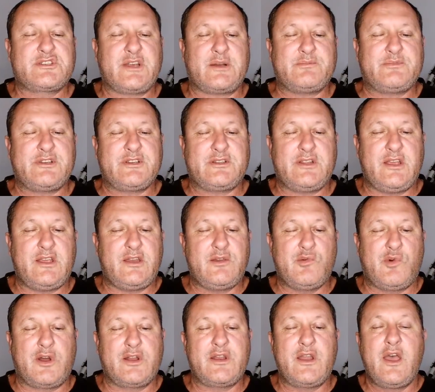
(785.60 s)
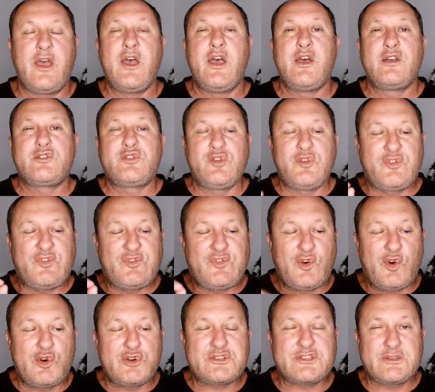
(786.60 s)
subject anyone to
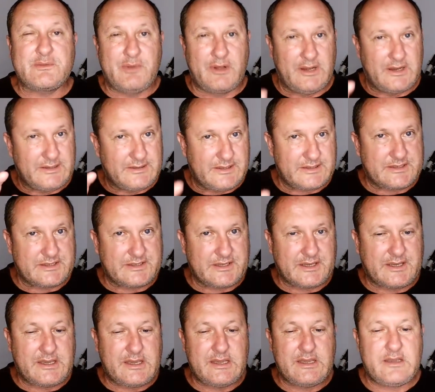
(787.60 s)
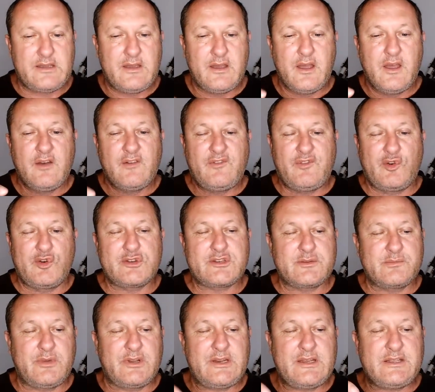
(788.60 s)
forcible, and this is the key,
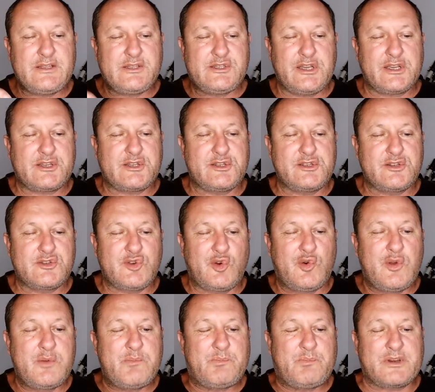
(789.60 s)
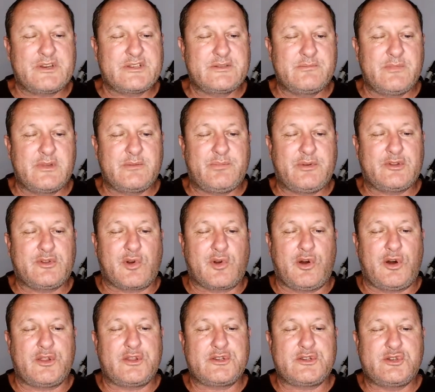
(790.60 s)
forcible injections or imprisonment, but
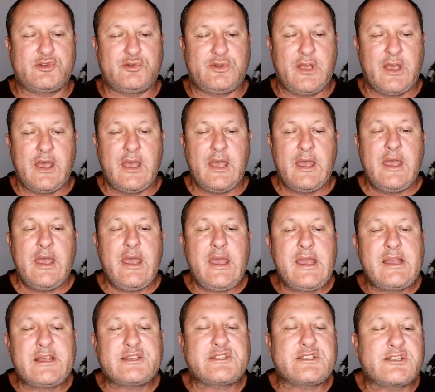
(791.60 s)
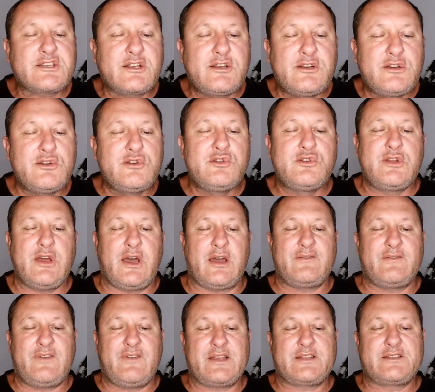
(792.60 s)
rather should exclude
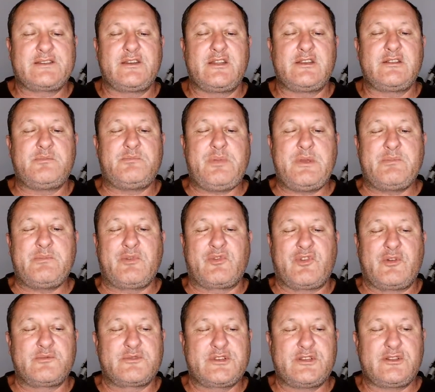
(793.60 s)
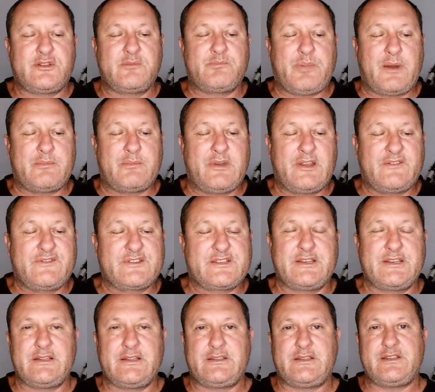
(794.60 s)
unvaccinated people from certain public
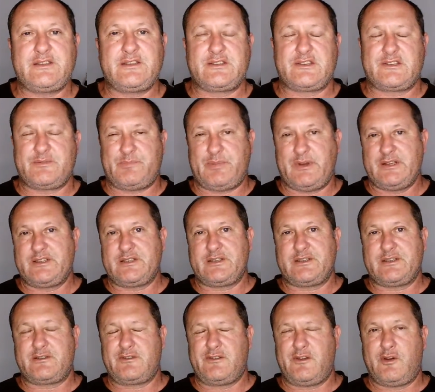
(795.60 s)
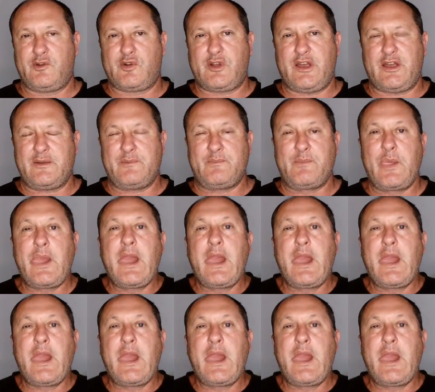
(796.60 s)
facilities and spaces. Okay.